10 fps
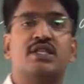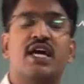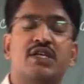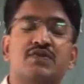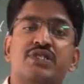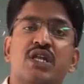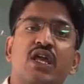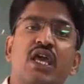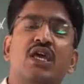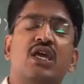that you
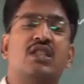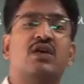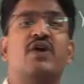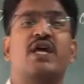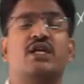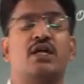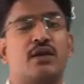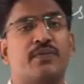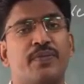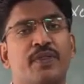study in the
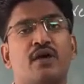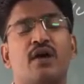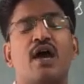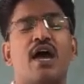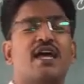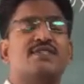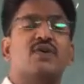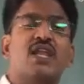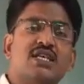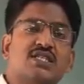vector as
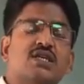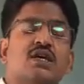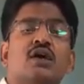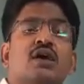well as